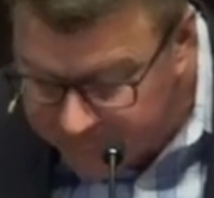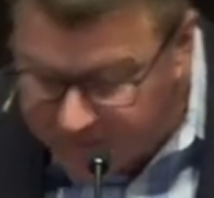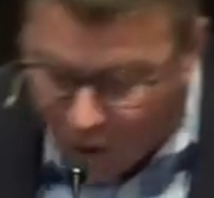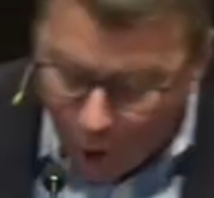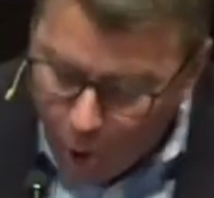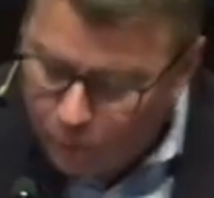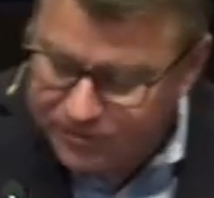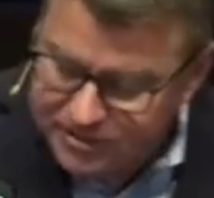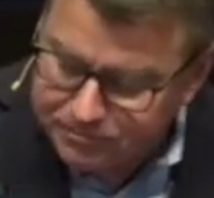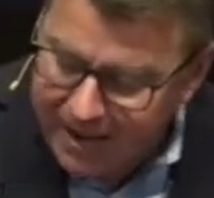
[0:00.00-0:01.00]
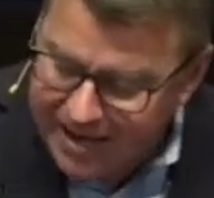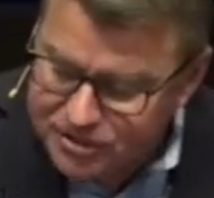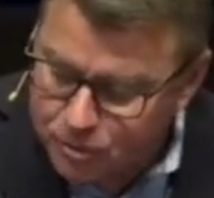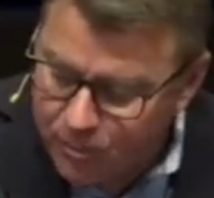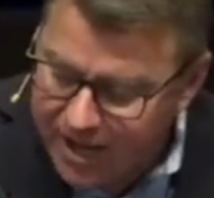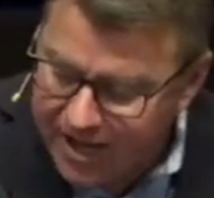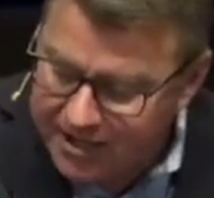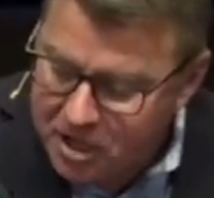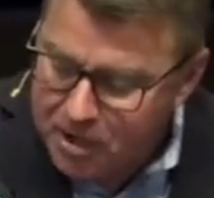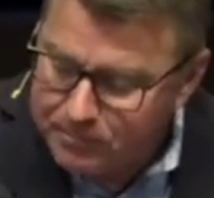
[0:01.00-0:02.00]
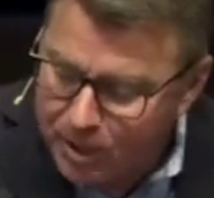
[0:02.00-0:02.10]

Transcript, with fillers: The old has passed away,